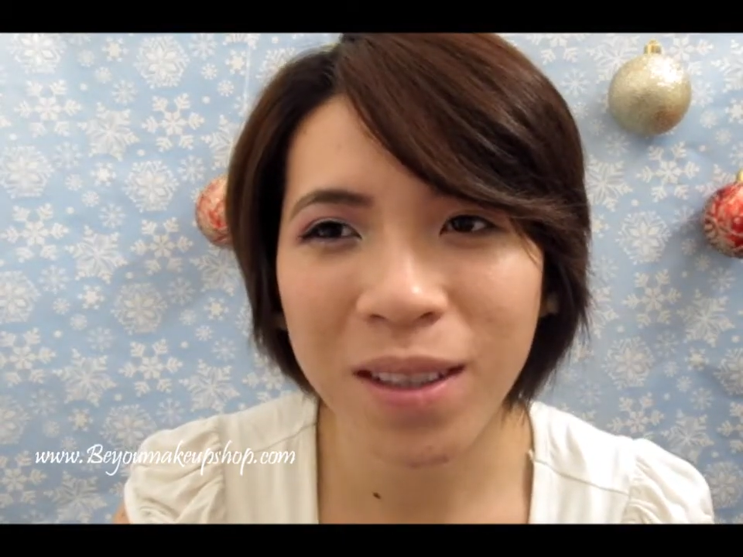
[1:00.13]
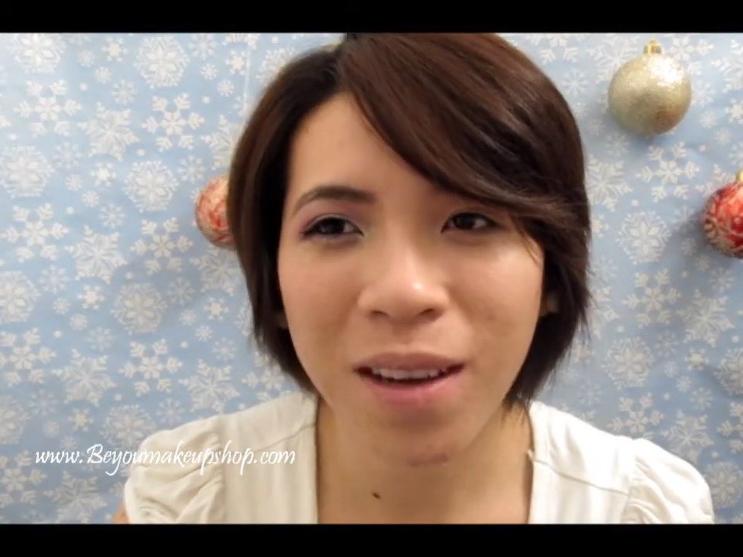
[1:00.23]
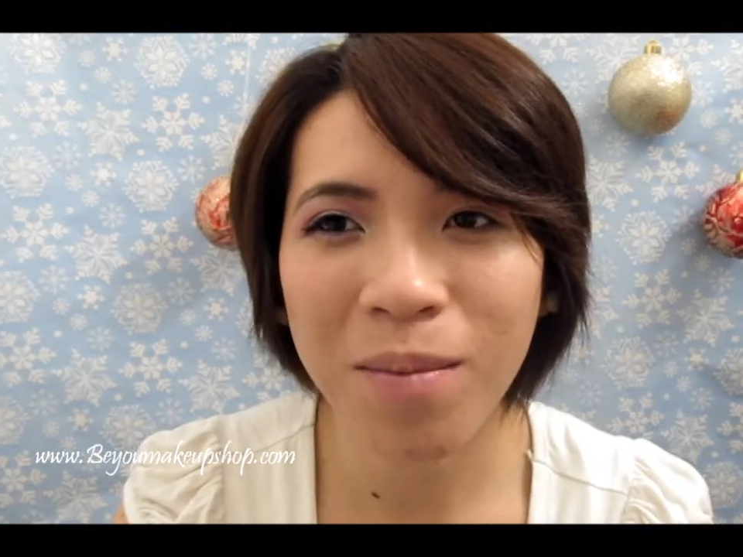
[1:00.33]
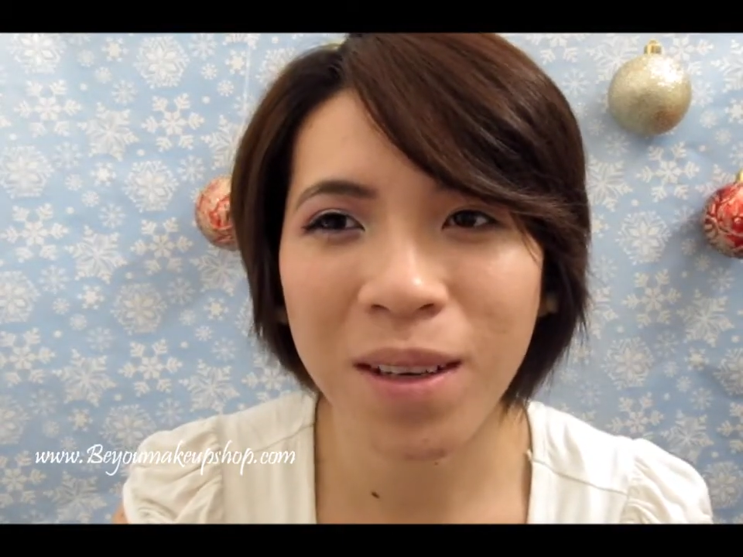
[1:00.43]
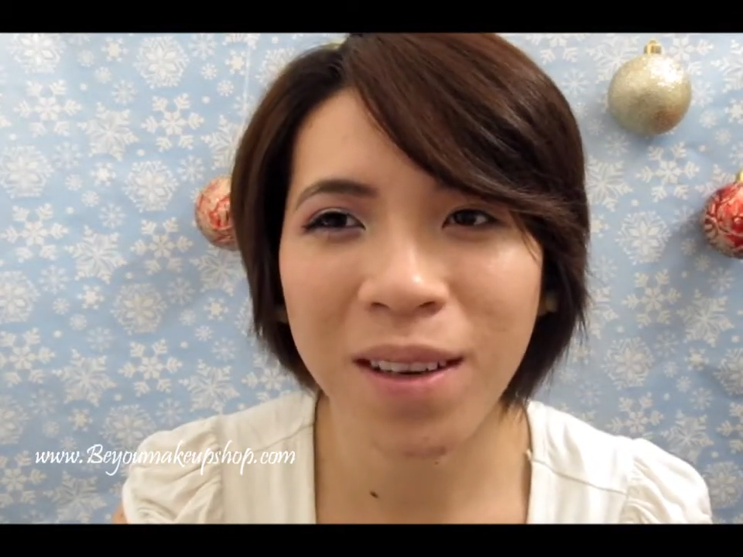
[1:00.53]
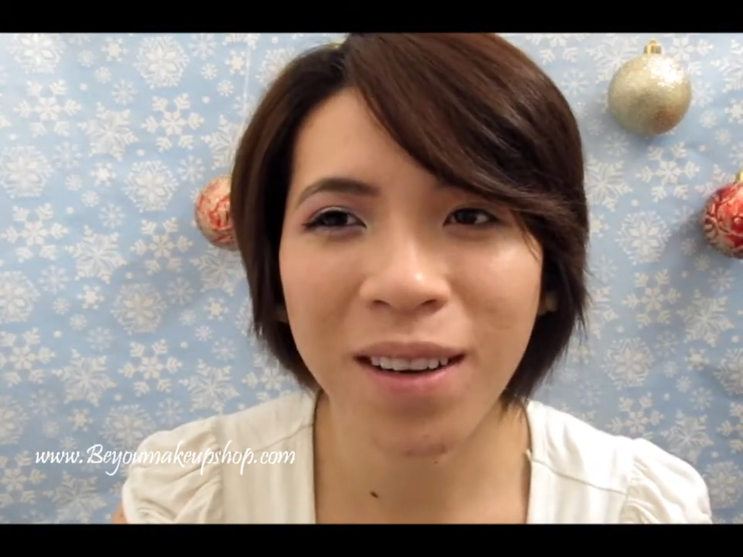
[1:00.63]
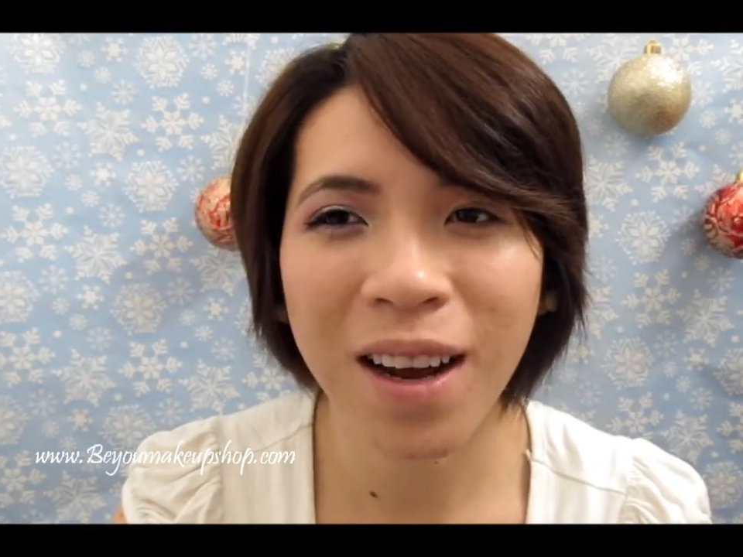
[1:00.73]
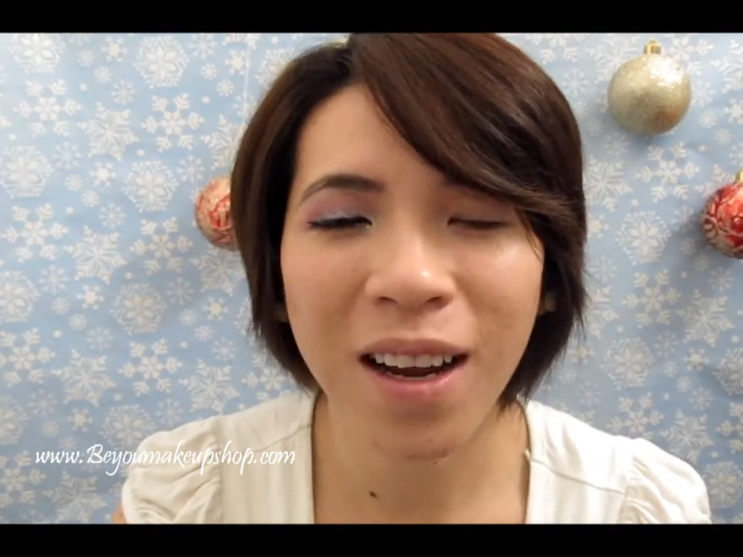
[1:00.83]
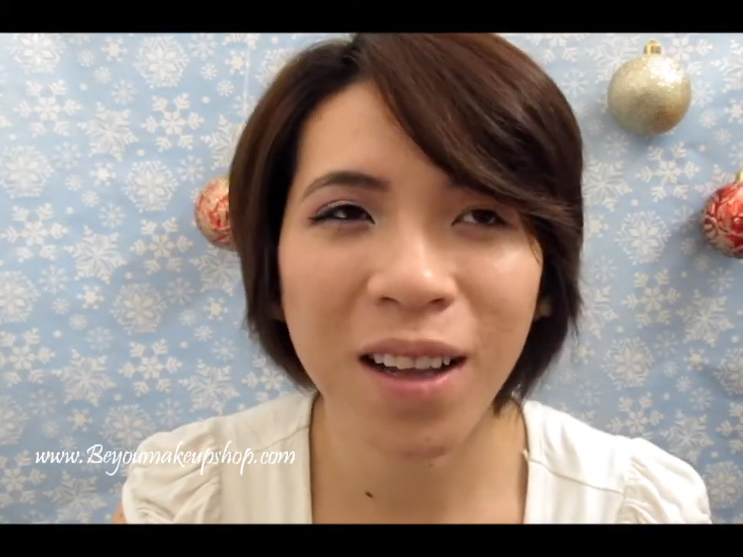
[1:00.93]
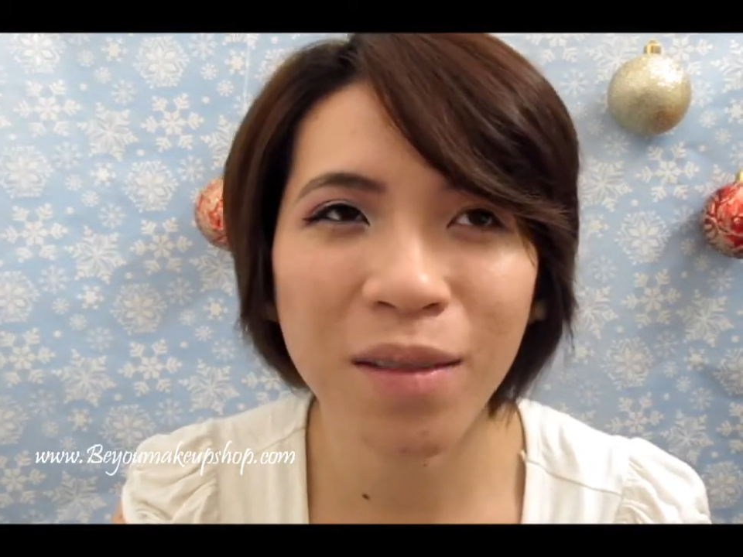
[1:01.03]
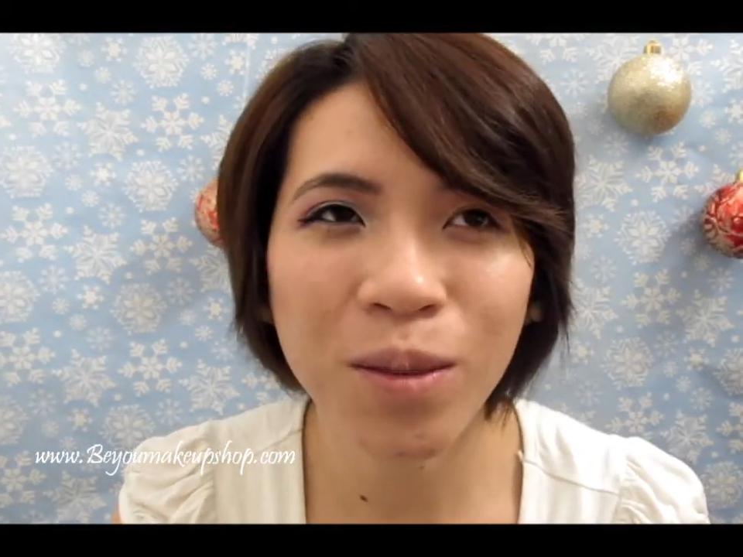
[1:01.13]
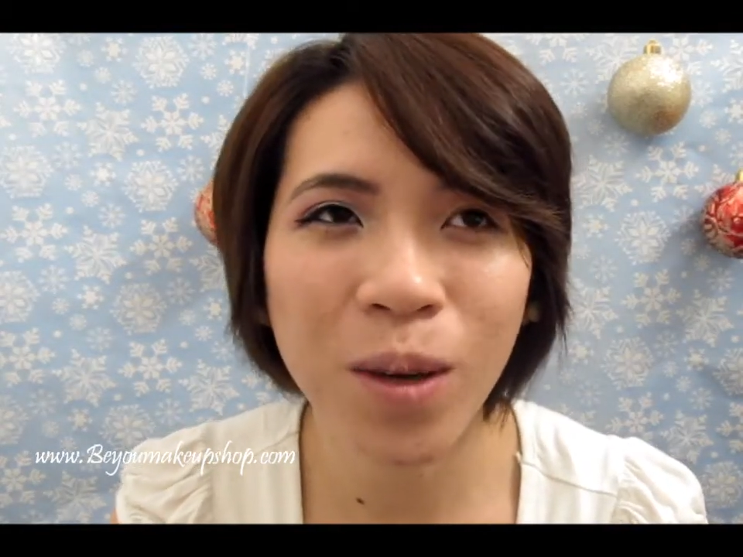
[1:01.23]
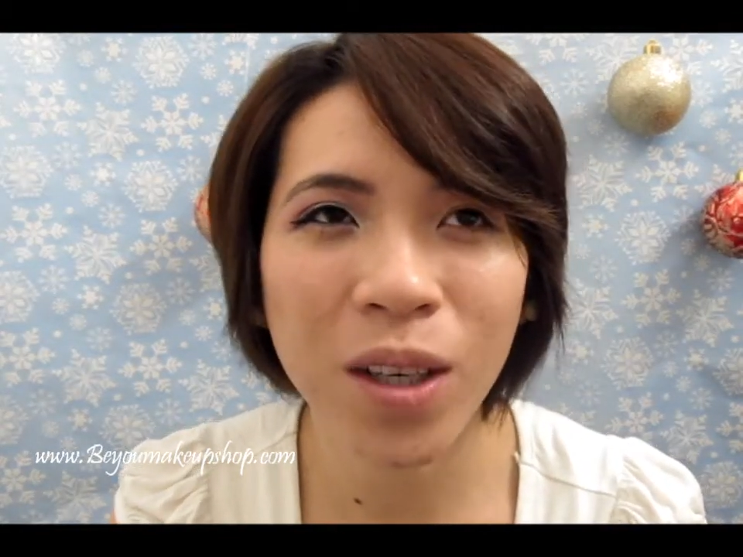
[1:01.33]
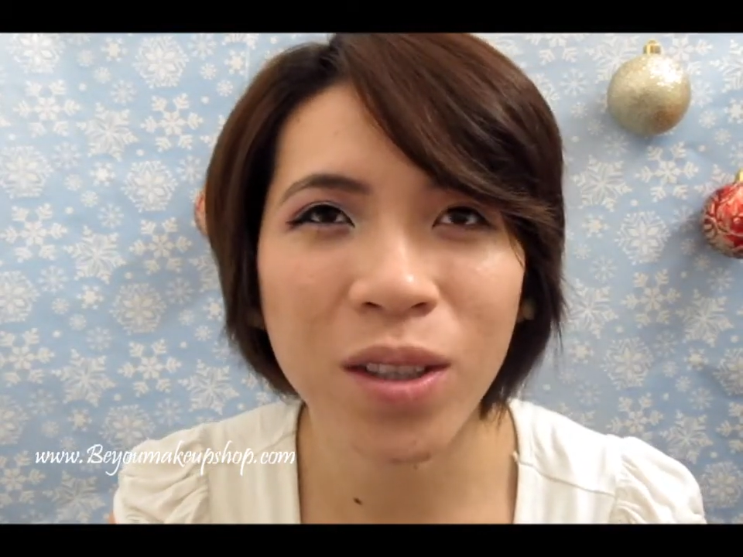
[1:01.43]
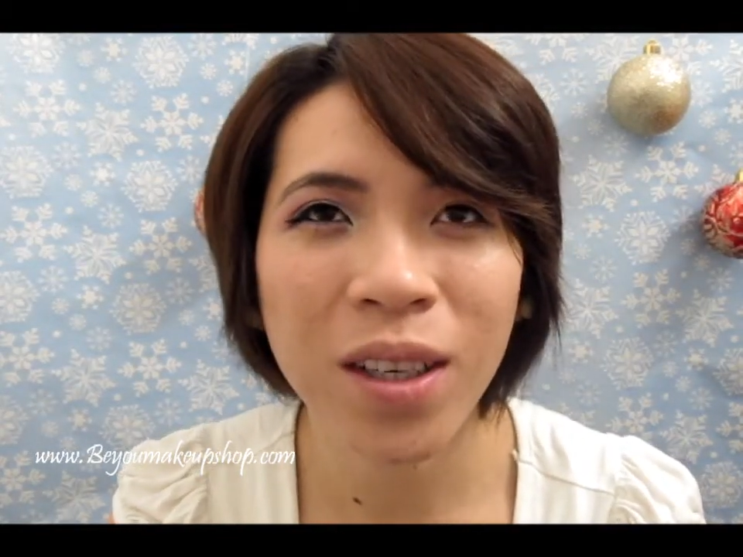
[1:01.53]
I mean, I love to
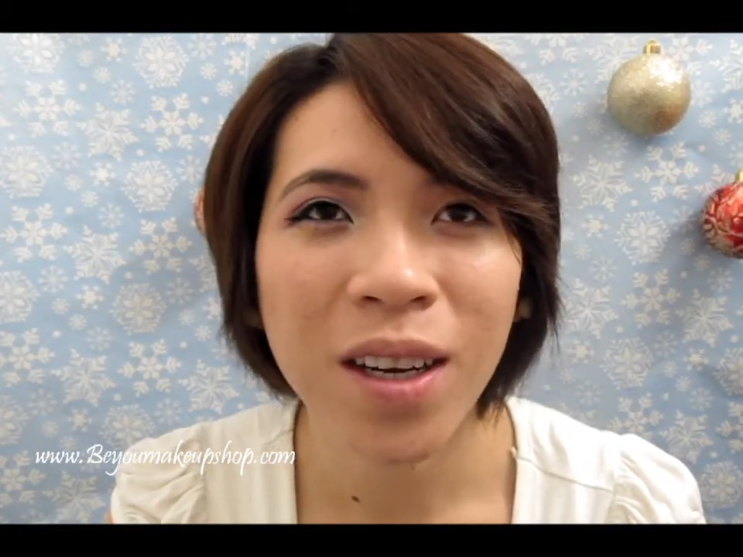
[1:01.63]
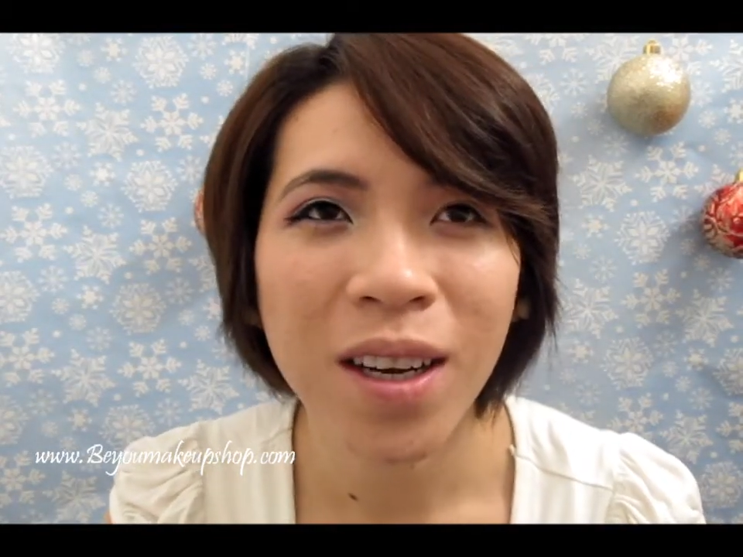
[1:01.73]
watch,